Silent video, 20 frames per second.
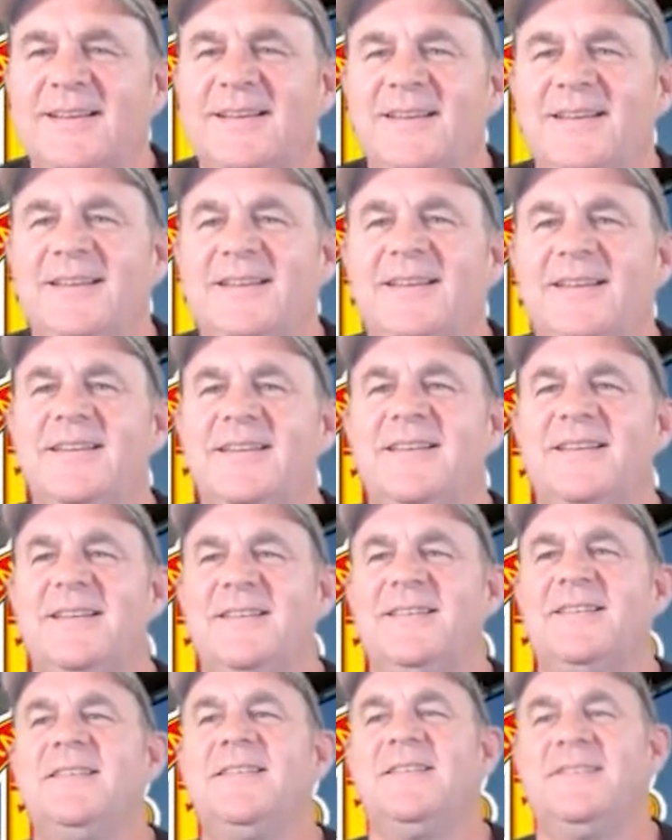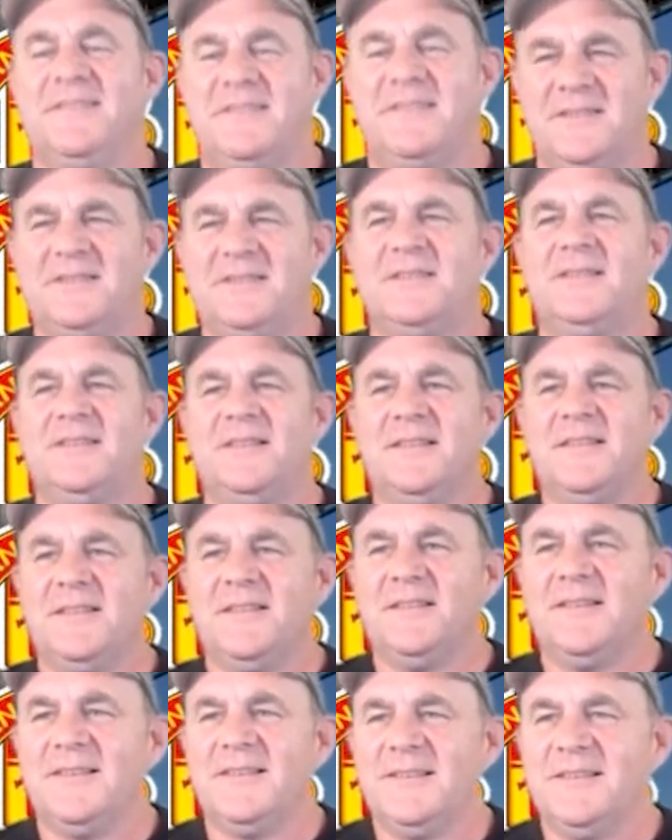
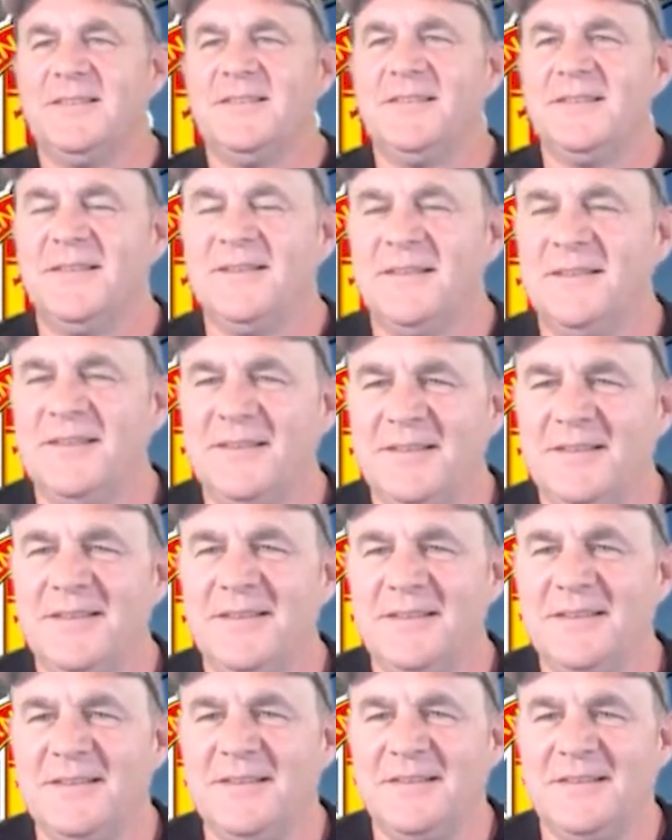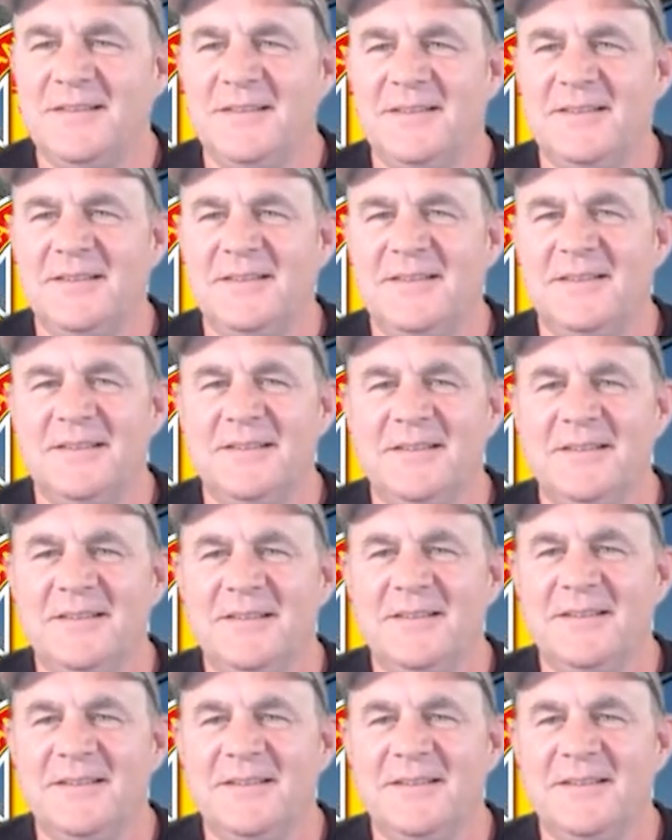[no speech]